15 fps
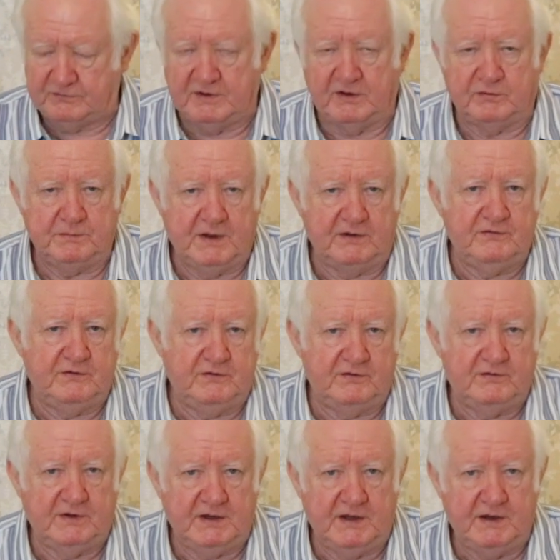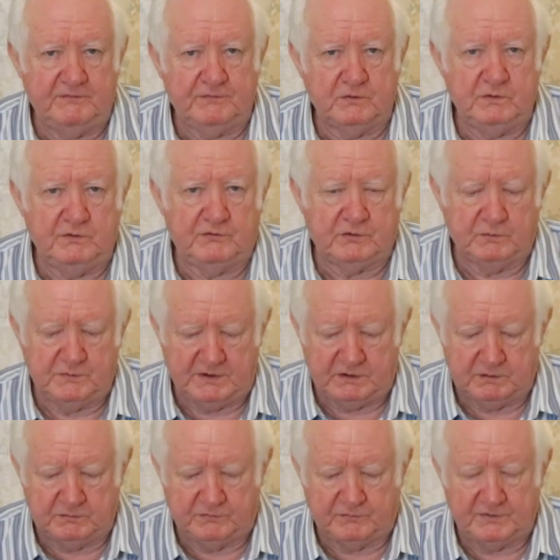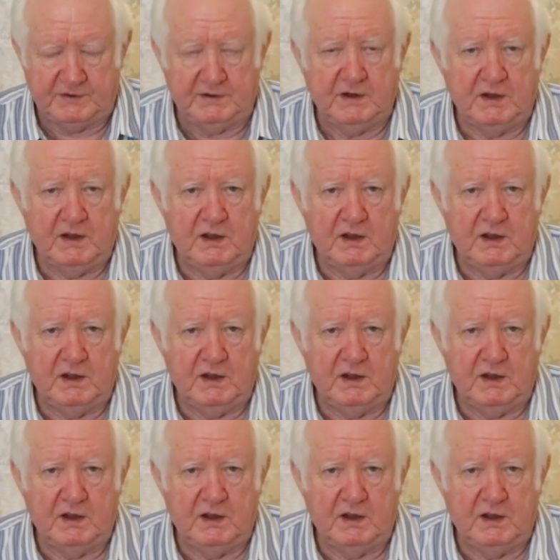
There's messages in here for you somewhere, number 3,